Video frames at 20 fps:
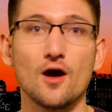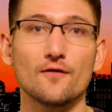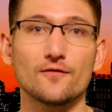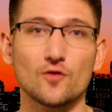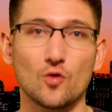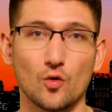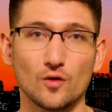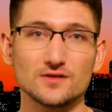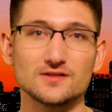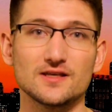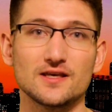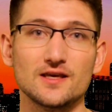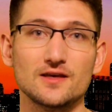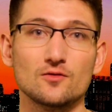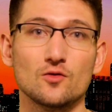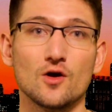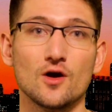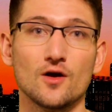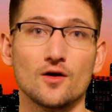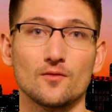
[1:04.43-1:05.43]
Of course,
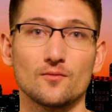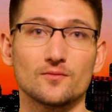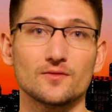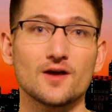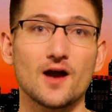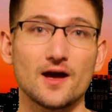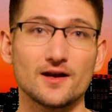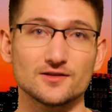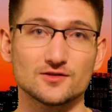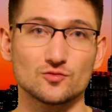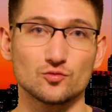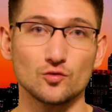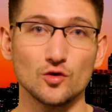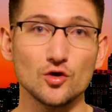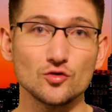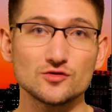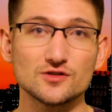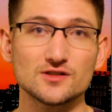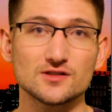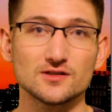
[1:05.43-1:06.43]
he got his
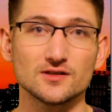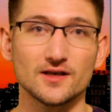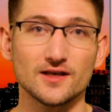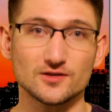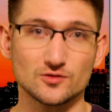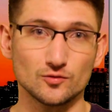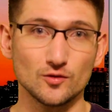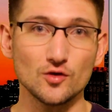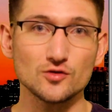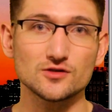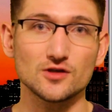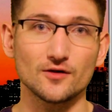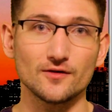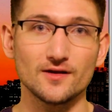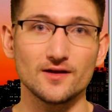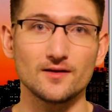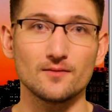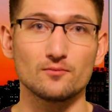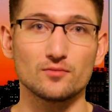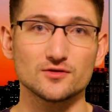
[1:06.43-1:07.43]
roots. His roots are
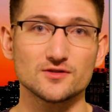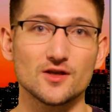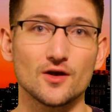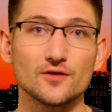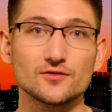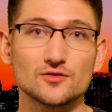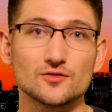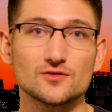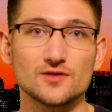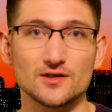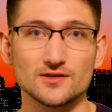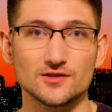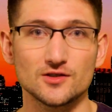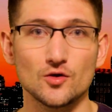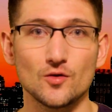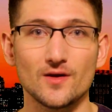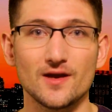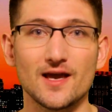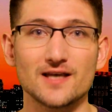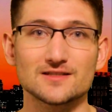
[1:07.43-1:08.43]
in Brazilian
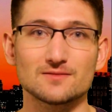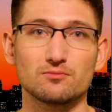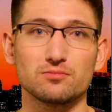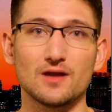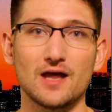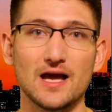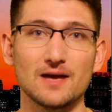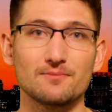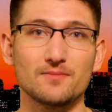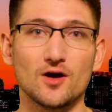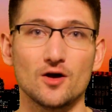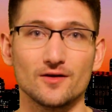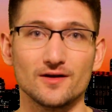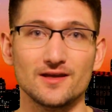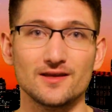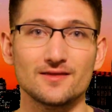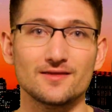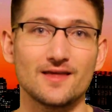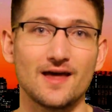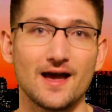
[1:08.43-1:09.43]
Jiu-Jitsu. He has a black belt
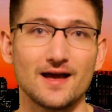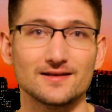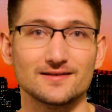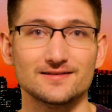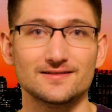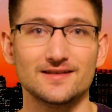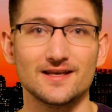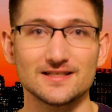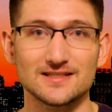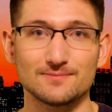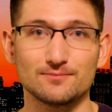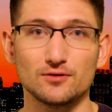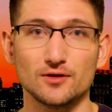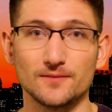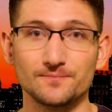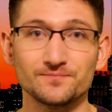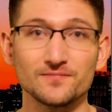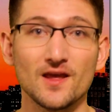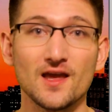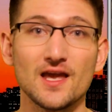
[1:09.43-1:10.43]
in that discipline.